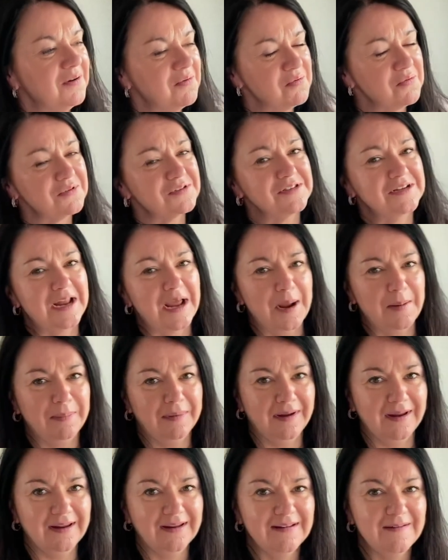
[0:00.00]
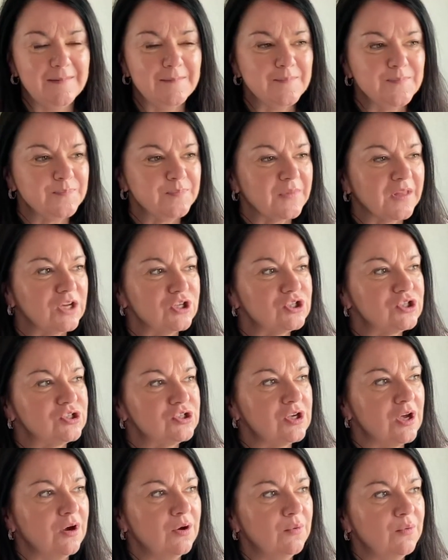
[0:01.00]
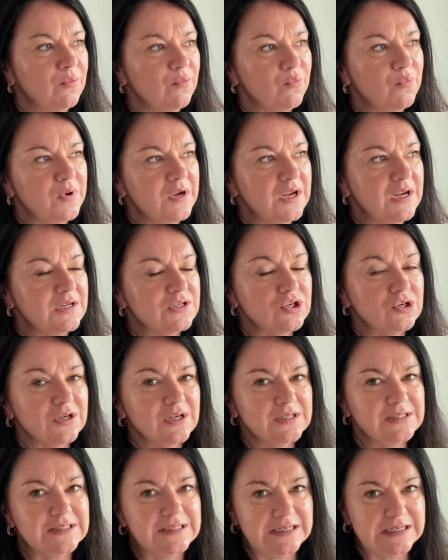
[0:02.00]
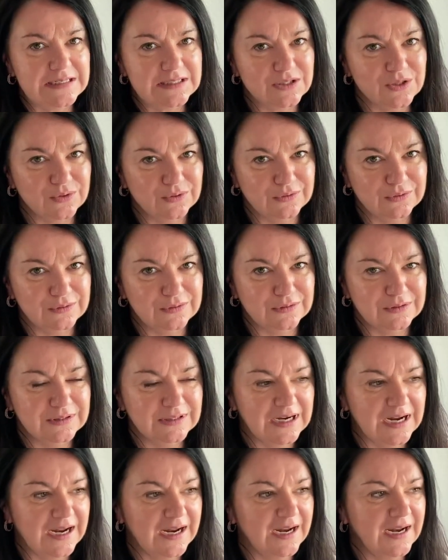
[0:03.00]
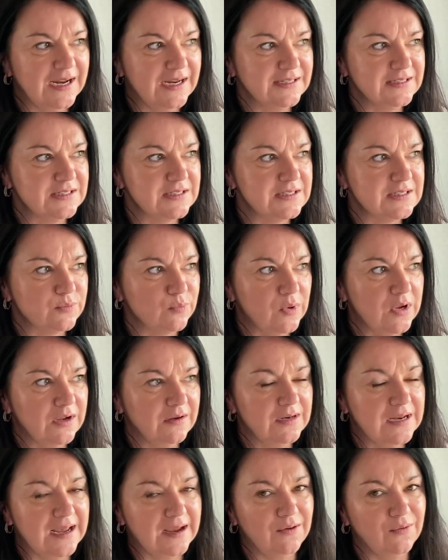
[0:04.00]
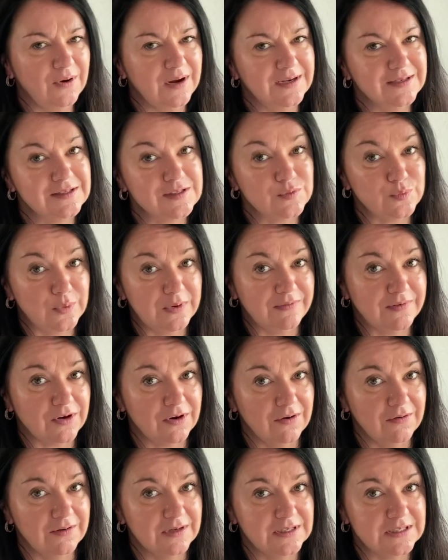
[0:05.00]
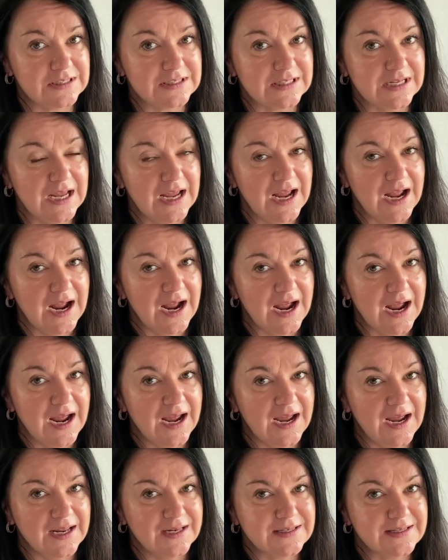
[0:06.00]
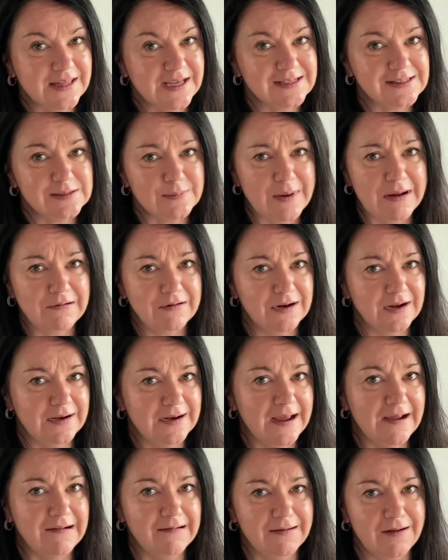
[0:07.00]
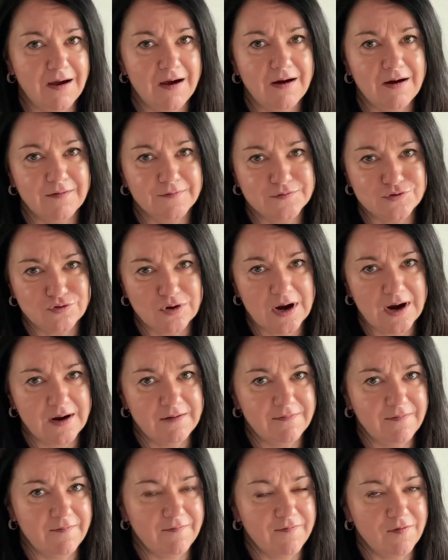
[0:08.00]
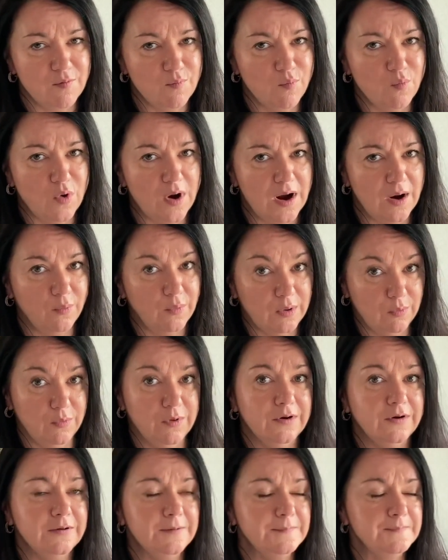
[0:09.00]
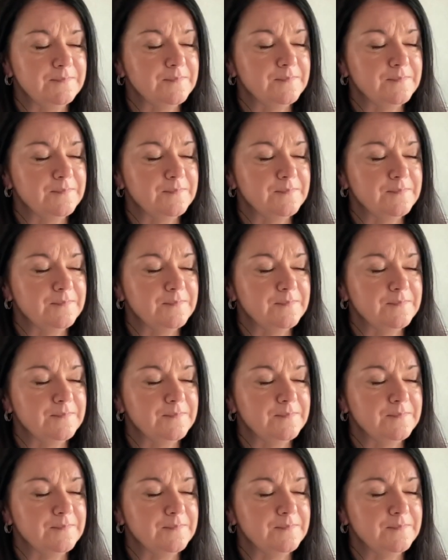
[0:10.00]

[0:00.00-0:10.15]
Wasn't happy. So we took a detour and we are now in Swift Currents, and that's about an hour and a half drive from where we were.